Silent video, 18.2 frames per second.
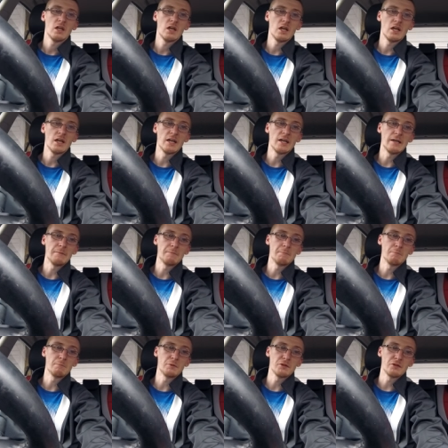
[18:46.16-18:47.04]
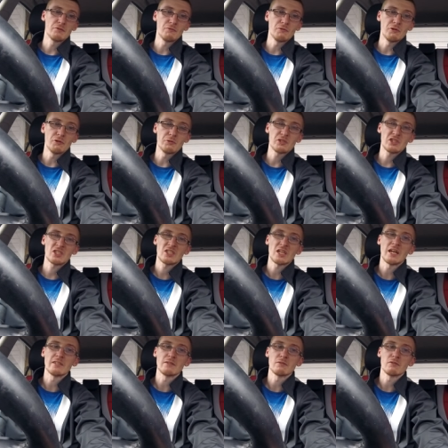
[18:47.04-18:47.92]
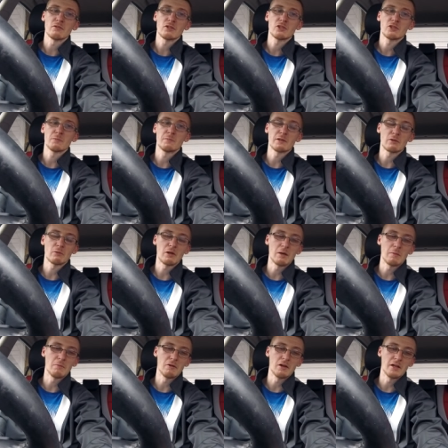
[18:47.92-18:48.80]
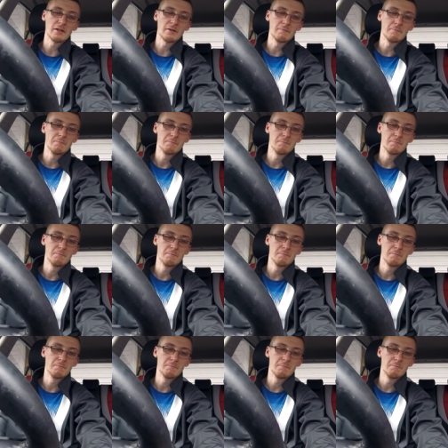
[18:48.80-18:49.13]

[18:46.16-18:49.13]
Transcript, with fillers: Um, but they're a new style, they should be quite bright.